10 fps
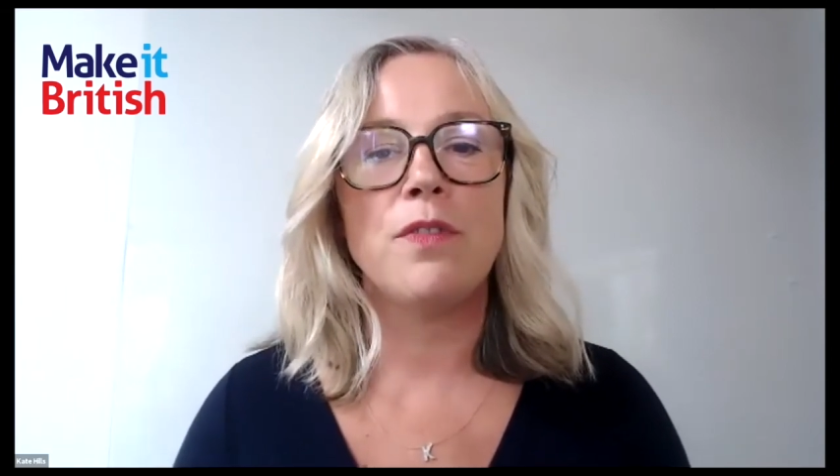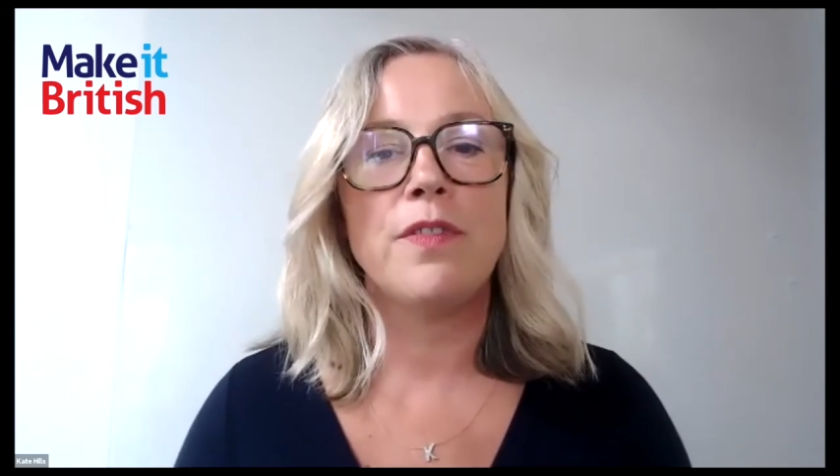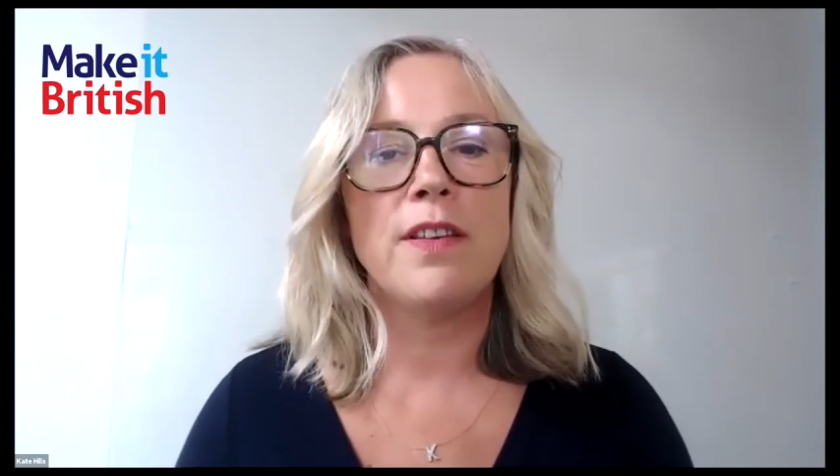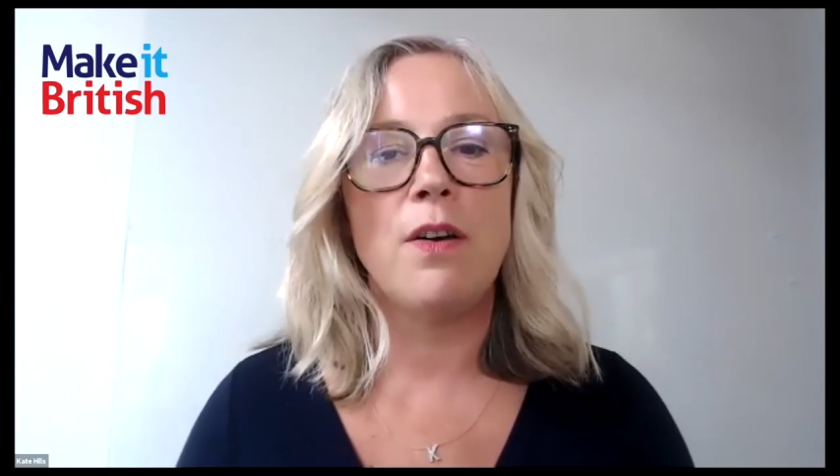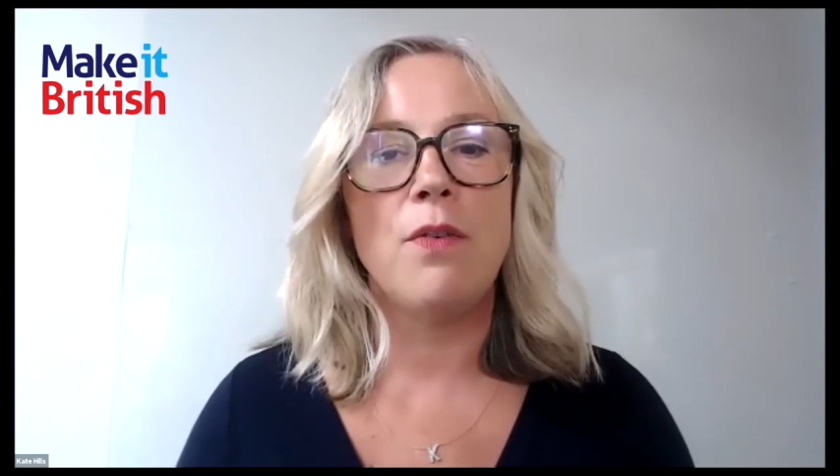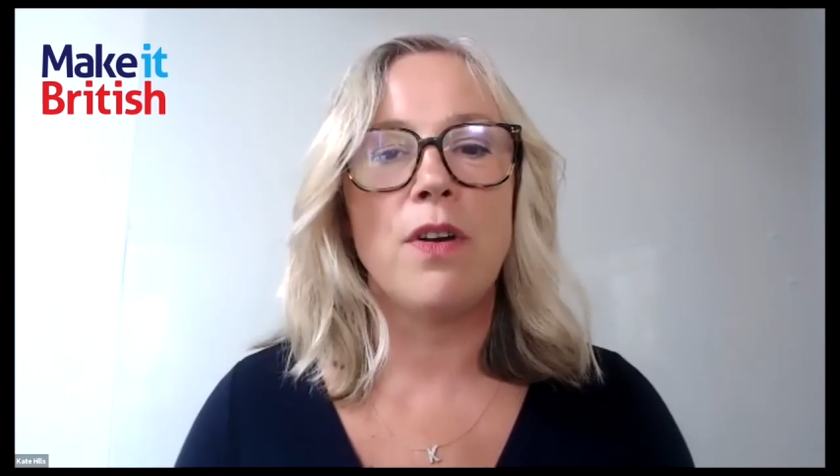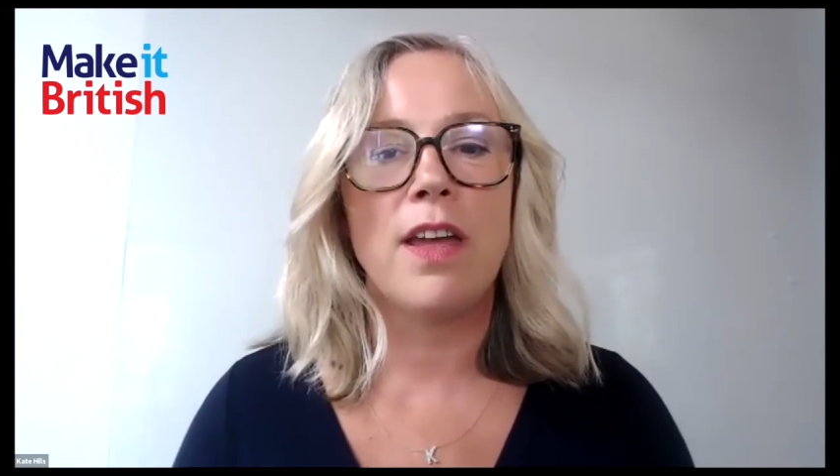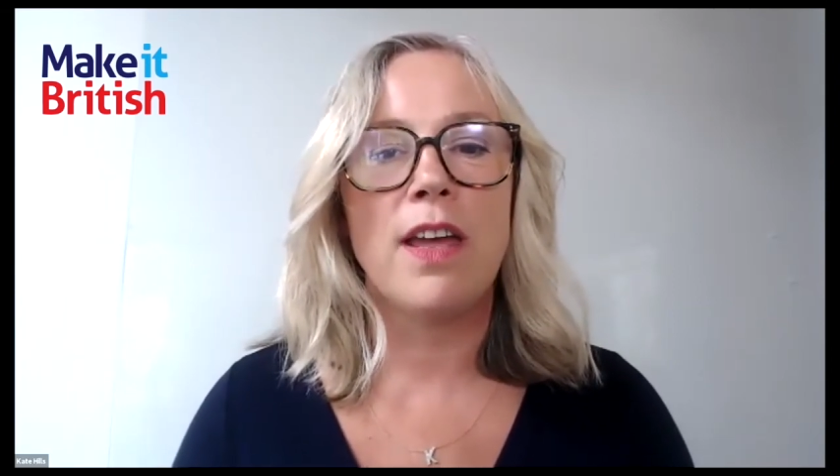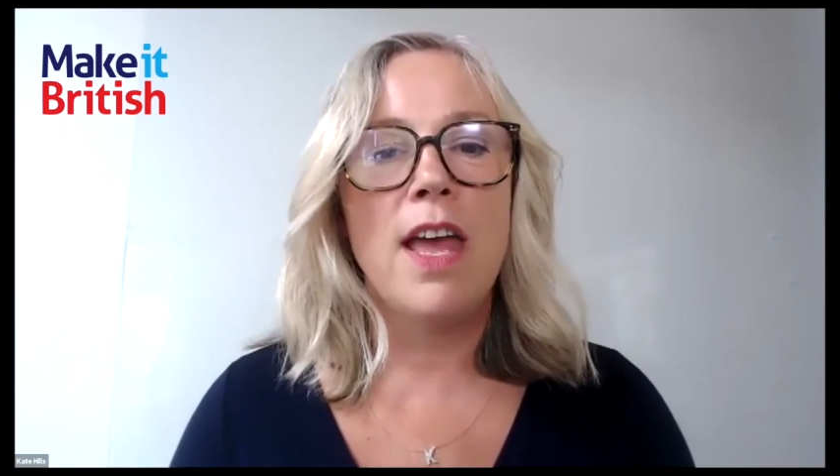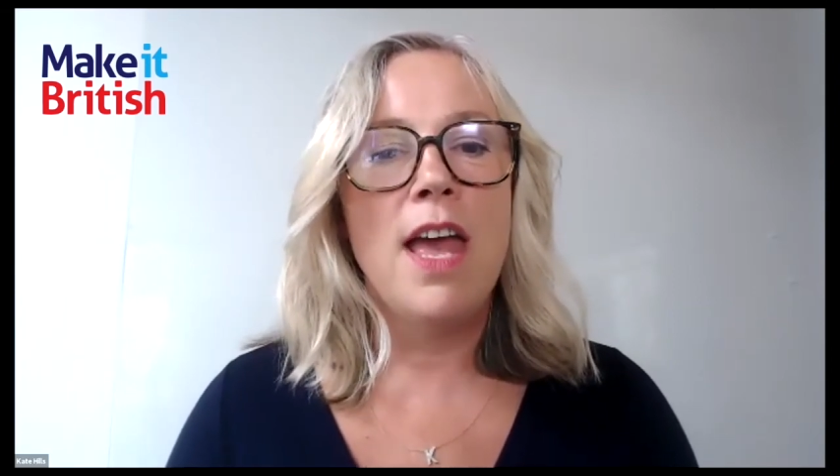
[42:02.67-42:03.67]
silk.
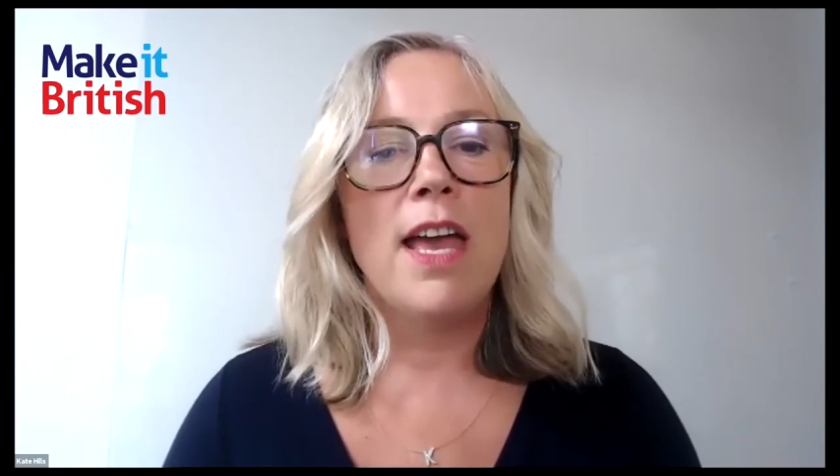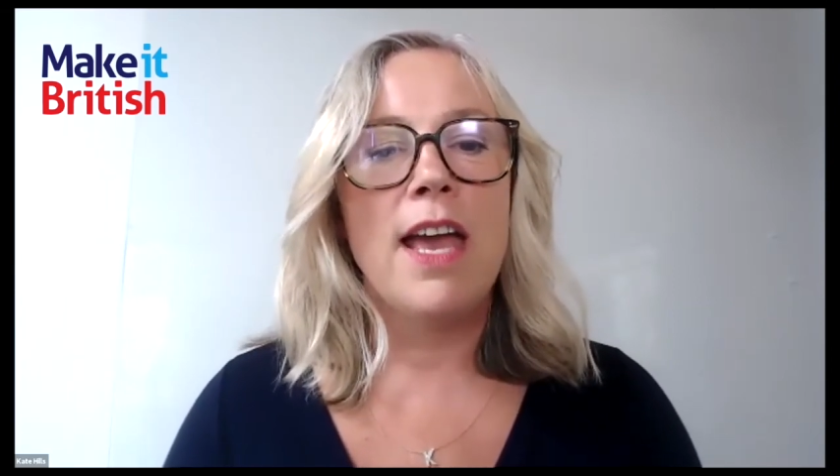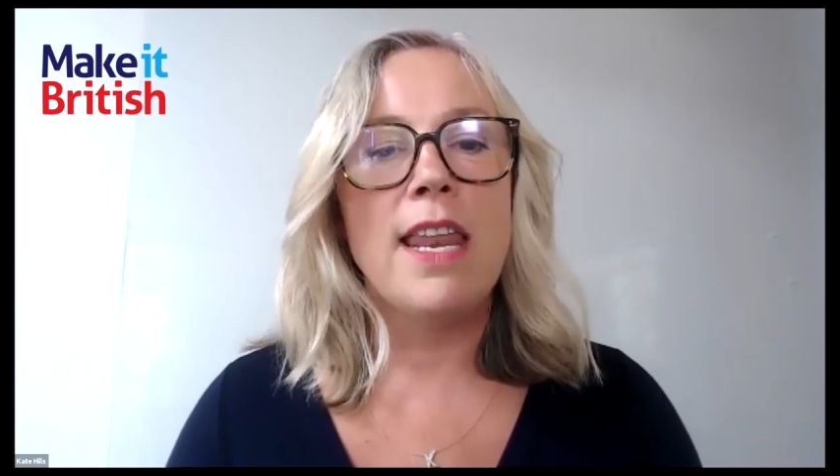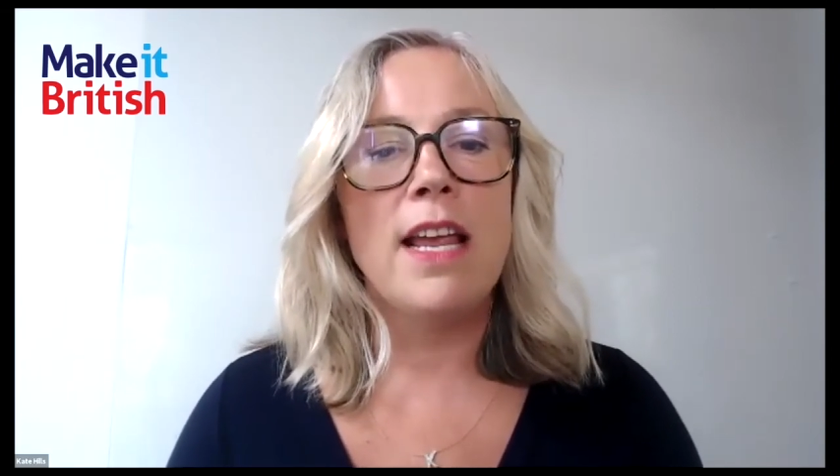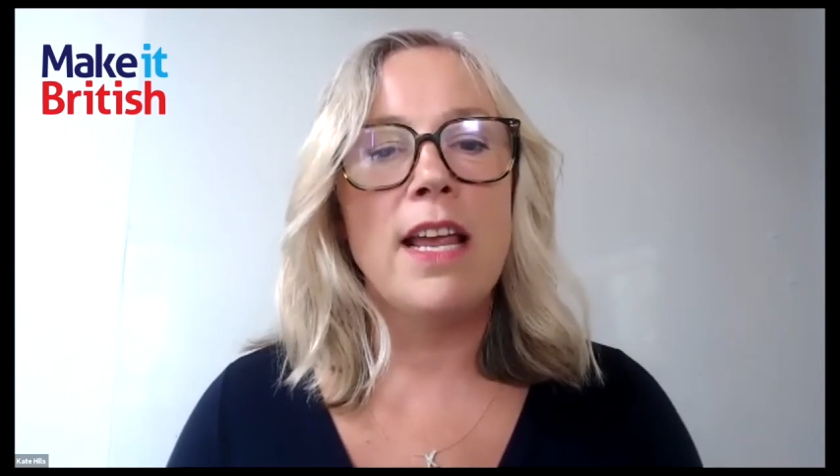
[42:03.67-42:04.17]
Can I